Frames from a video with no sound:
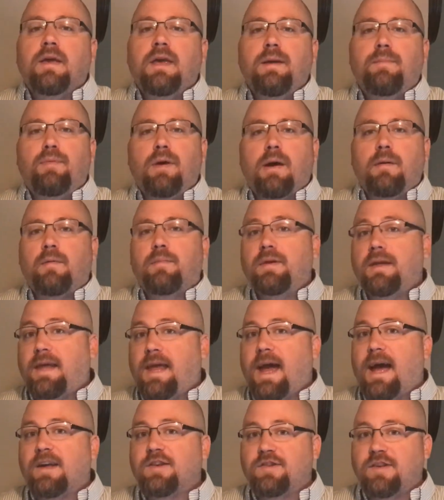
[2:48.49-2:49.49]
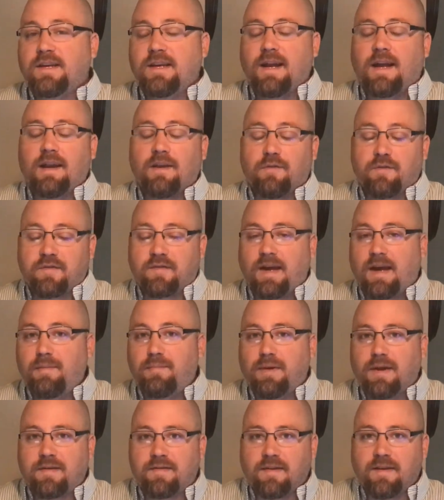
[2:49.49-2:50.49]
he probably cashed in on those
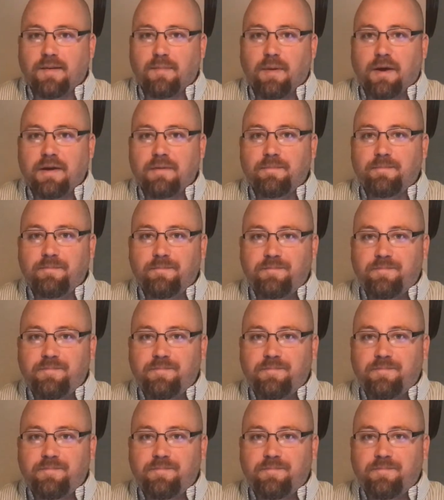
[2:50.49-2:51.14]
side bets that he made.